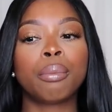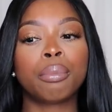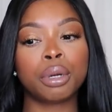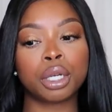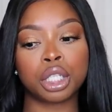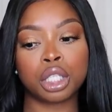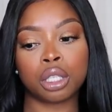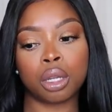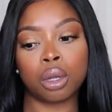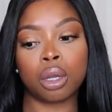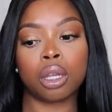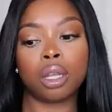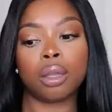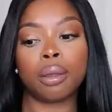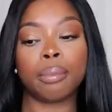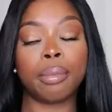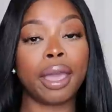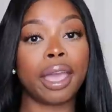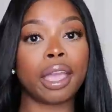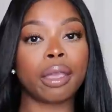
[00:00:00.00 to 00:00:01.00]
push the
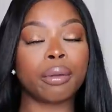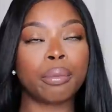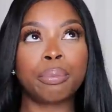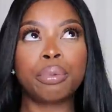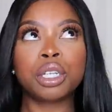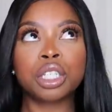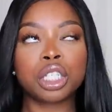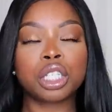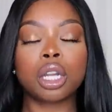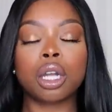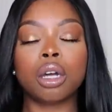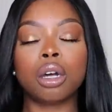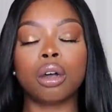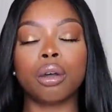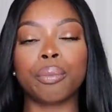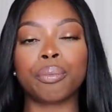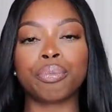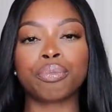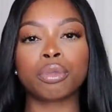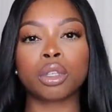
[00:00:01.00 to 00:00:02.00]
back, push the
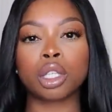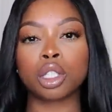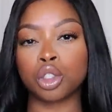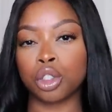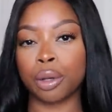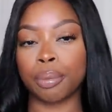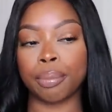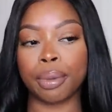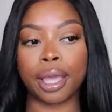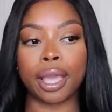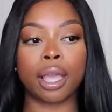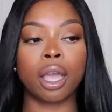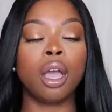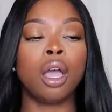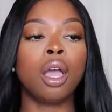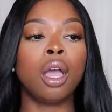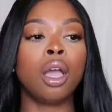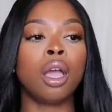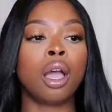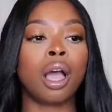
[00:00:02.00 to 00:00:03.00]
um trip back.
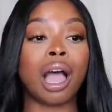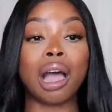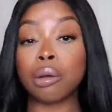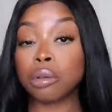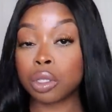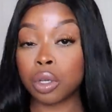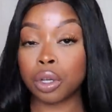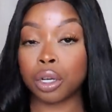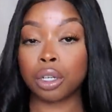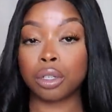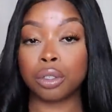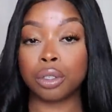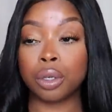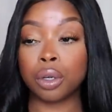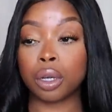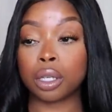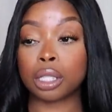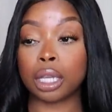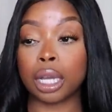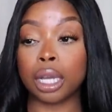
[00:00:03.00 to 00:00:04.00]
I was going to New
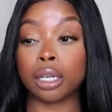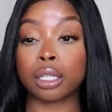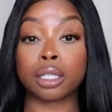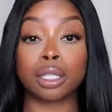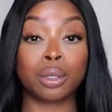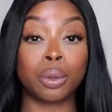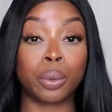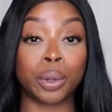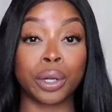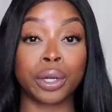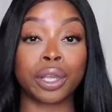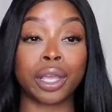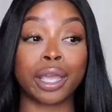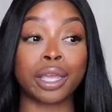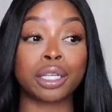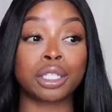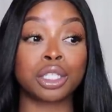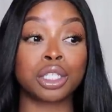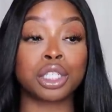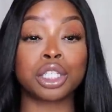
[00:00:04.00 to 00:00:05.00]
York to honestly work
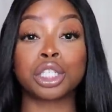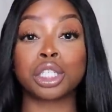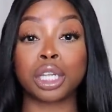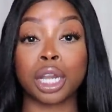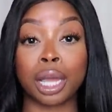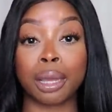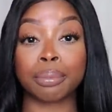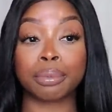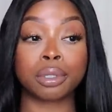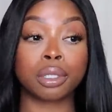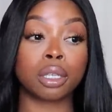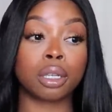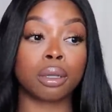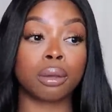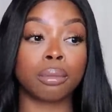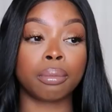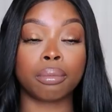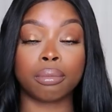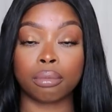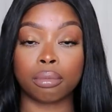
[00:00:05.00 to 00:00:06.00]
and just shop
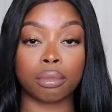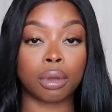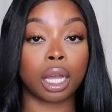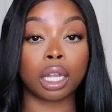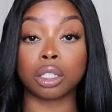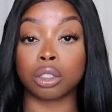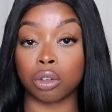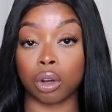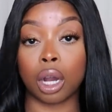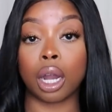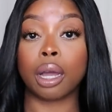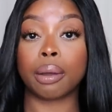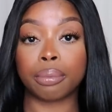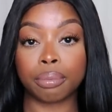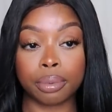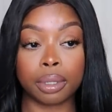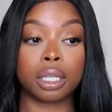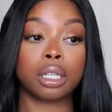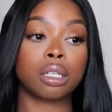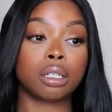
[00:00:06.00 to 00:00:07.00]
to I
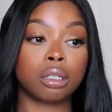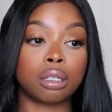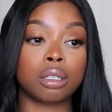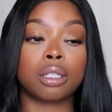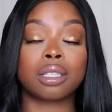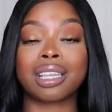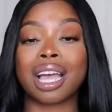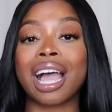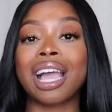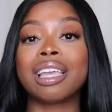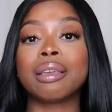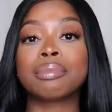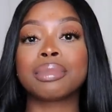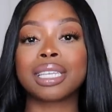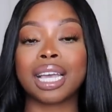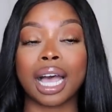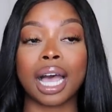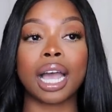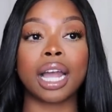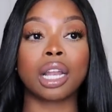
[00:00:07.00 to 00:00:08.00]
drop, because I am
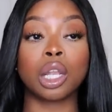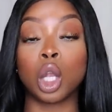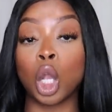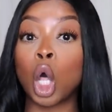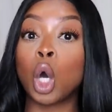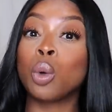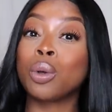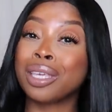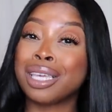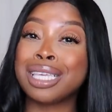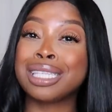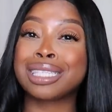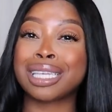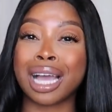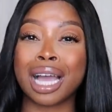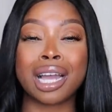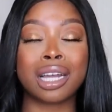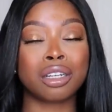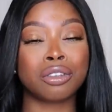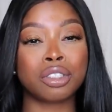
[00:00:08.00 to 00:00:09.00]
tired, low-key
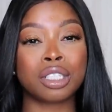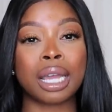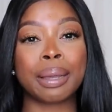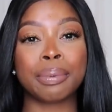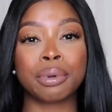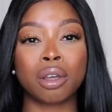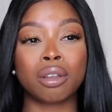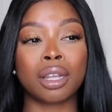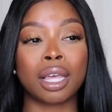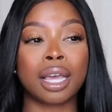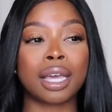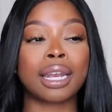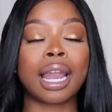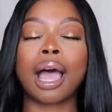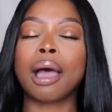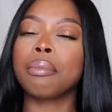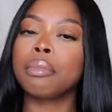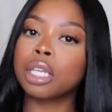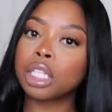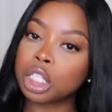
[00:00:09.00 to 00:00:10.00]
tired of shopping online.
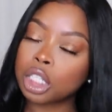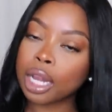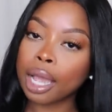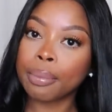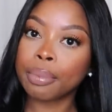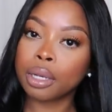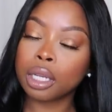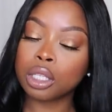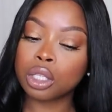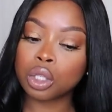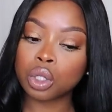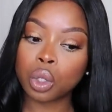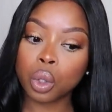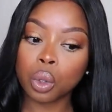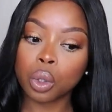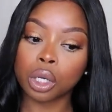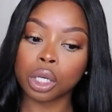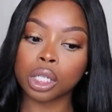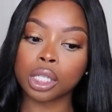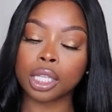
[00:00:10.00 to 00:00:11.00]
I miss shopping in
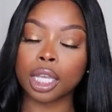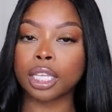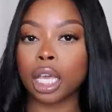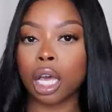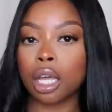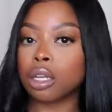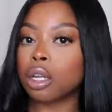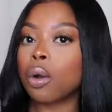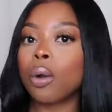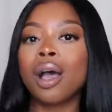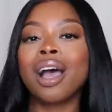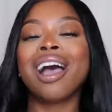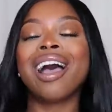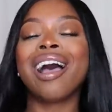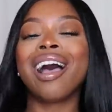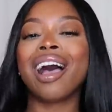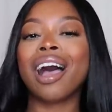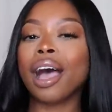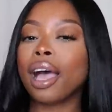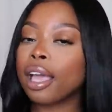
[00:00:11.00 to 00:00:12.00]
stores, y'all know
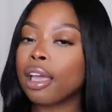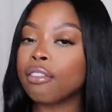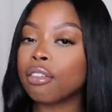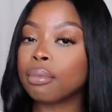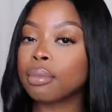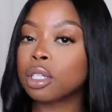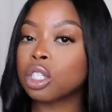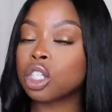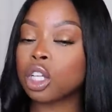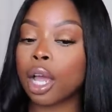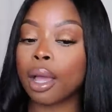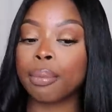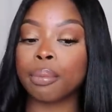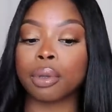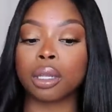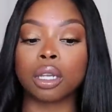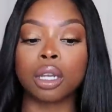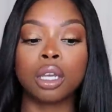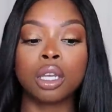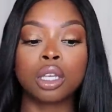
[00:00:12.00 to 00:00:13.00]
I haven't been
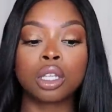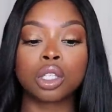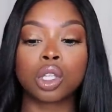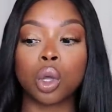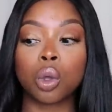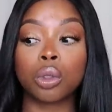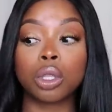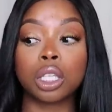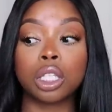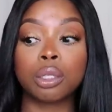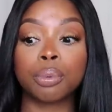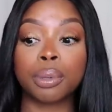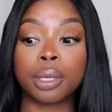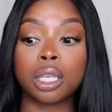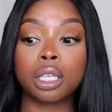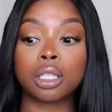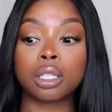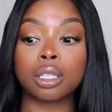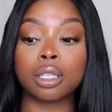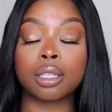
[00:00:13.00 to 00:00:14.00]
shopping. So these
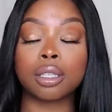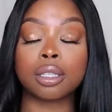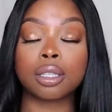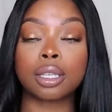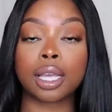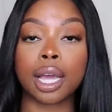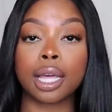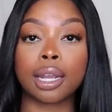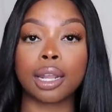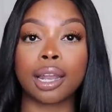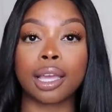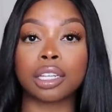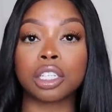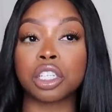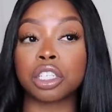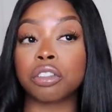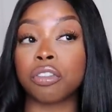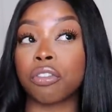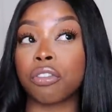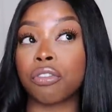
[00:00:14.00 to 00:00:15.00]
pieces kind of like
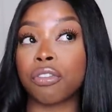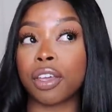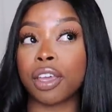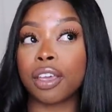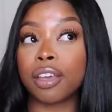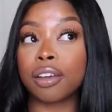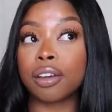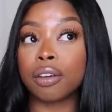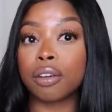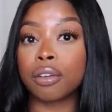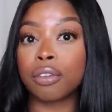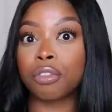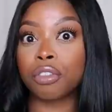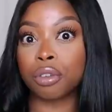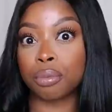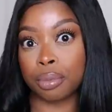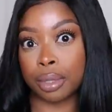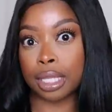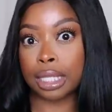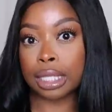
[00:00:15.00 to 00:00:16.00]
just fell
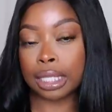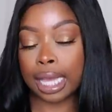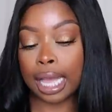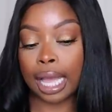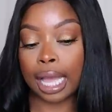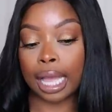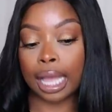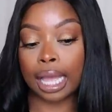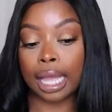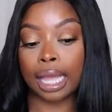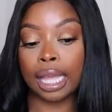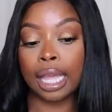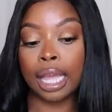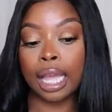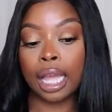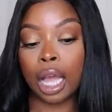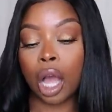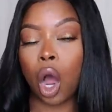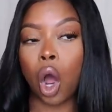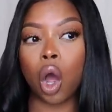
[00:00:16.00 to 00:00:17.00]
from the sky,
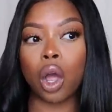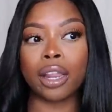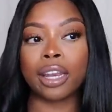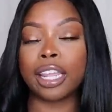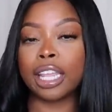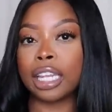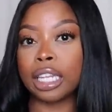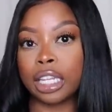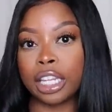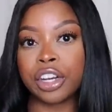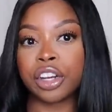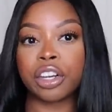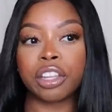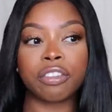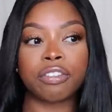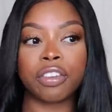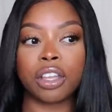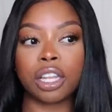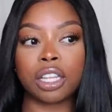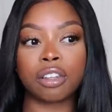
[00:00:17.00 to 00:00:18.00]
and they literally
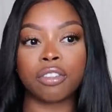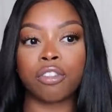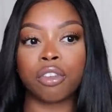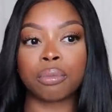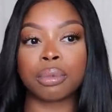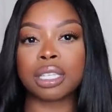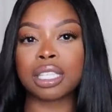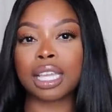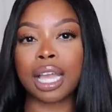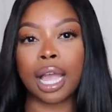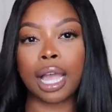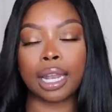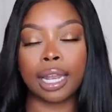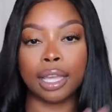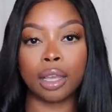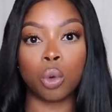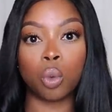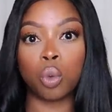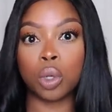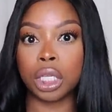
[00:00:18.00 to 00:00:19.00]
fell from the sky
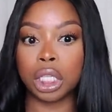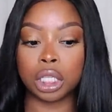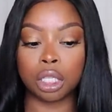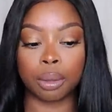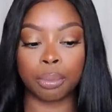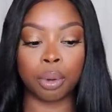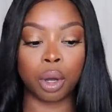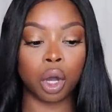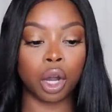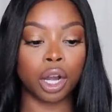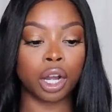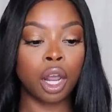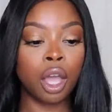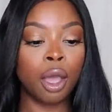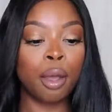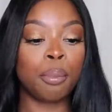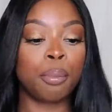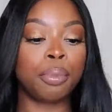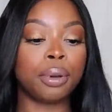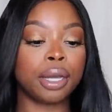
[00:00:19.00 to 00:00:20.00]
like weeks apart.
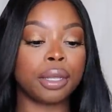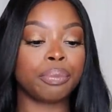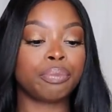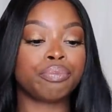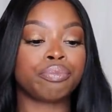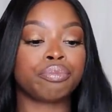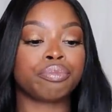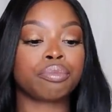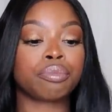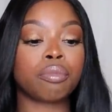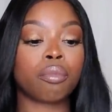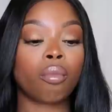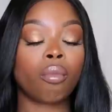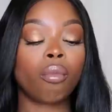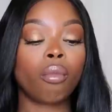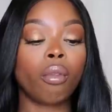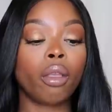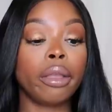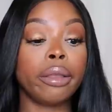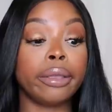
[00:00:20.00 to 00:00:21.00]
But
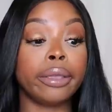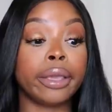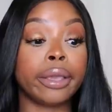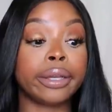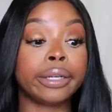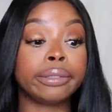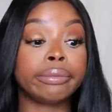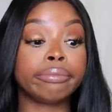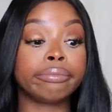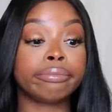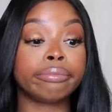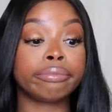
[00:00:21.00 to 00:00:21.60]
yeah,